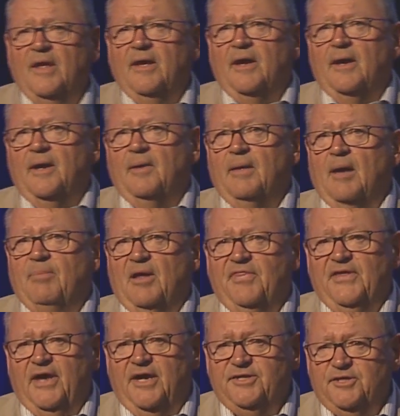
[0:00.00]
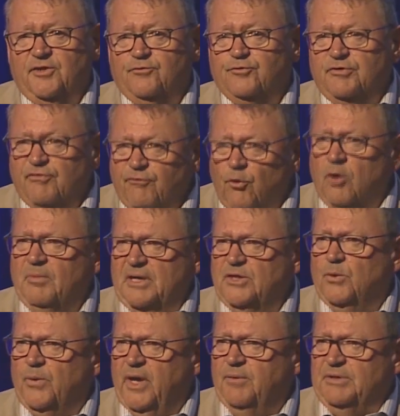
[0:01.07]
about the idea of reforming the
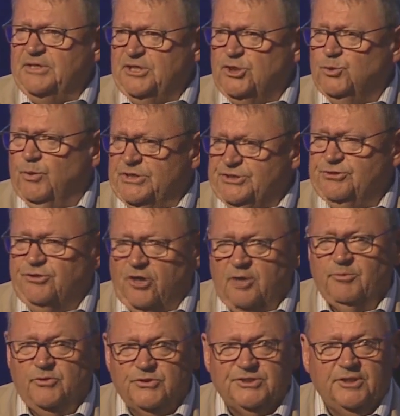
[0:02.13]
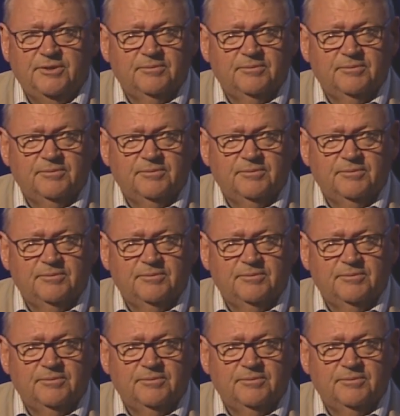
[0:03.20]
way we teach Western art music.